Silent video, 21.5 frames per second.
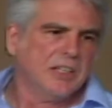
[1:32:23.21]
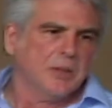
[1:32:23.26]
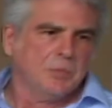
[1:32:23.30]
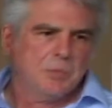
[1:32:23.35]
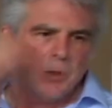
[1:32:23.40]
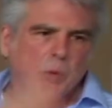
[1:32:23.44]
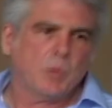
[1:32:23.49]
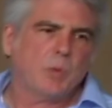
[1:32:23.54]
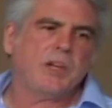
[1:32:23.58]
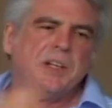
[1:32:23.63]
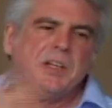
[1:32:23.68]

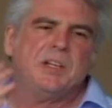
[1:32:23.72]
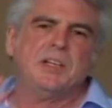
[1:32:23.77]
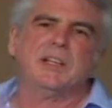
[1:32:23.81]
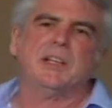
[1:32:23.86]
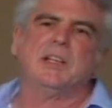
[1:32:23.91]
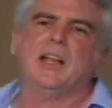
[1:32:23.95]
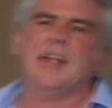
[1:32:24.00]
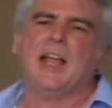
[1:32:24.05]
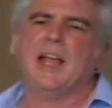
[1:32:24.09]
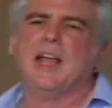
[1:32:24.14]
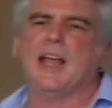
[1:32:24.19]
But we
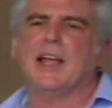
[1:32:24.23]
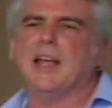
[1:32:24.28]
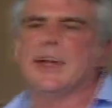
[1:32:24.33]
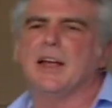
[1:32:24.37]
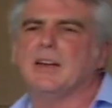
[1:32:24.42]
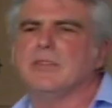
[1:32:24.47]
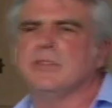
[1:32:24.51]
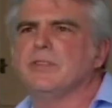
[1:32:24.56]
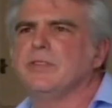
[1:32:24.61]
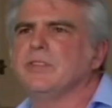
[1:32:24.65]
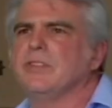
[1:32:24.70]
didn't
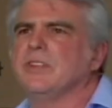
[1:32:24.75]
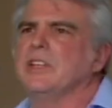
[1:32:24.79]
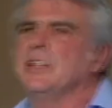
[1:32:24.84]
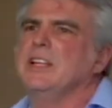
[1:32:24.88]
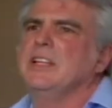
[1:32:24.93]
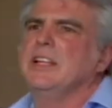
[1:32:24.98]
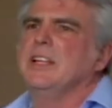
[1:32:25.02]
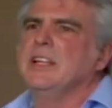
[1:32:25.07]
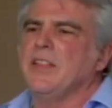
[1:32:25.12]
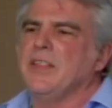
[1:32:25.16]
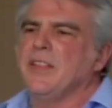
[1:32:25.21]
have
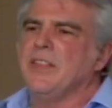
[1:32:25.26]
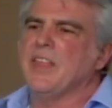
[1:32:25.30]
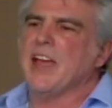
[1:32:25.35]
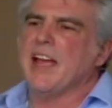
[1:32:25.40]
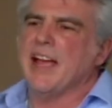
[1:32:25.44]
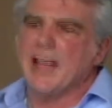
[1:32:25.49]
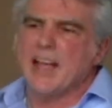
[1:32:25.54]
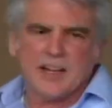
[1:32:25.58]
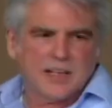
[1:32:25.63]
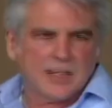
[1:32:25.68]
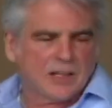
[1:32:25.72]

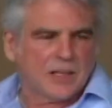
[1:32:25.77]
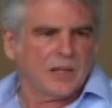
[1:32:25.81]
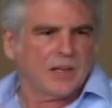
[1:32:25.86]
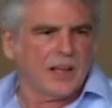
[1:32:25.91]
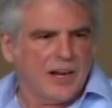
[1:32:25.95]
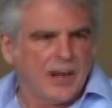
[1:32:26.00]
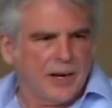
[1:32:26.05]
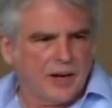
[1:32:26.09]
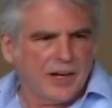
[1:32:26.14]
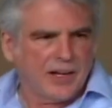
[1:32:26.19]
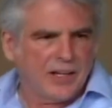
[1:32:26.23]
that
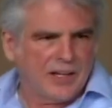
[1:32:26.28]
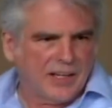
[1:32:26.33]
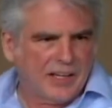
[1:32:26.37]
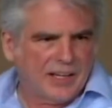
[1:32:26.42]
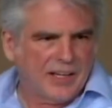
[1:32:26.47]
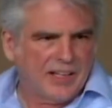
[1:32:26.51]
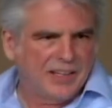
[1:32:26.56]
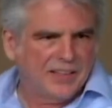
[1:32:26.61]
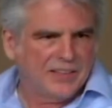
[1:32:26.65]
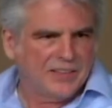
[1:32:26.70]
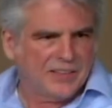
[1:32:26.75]
clarity,
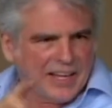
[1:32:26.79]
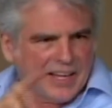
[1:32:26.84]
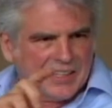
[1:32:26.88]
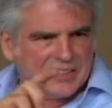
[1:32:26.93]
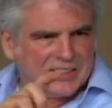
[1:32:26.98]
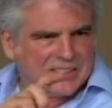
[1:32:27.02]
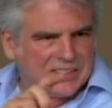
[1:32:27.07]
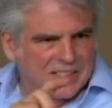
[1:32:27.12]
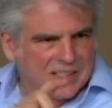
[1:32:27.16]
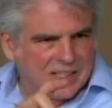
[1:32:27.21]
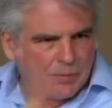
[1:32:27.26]

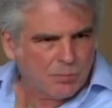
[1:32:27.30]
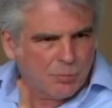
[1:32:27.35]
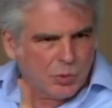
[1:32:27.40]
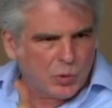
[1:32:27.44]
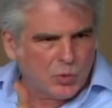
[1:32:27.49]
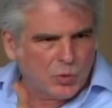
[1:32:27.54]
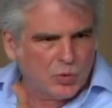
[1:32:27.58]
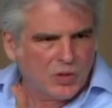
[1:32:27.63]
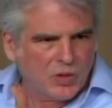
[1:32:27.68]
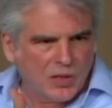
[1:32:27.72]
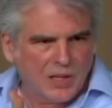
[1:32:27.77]
that
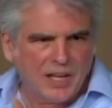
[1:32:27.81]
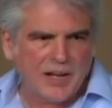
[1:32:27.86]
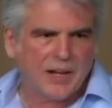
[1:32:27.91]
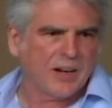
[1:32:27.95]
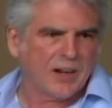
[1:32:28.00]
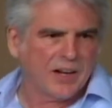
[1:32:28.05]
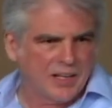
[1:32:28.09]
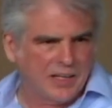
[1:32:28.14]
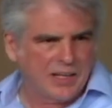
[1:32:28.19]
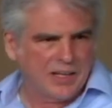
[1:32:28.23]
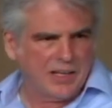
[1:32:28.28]
simple
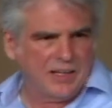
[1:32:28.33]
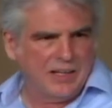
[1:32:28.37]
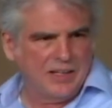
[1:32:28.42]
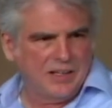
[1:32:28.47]
clarity.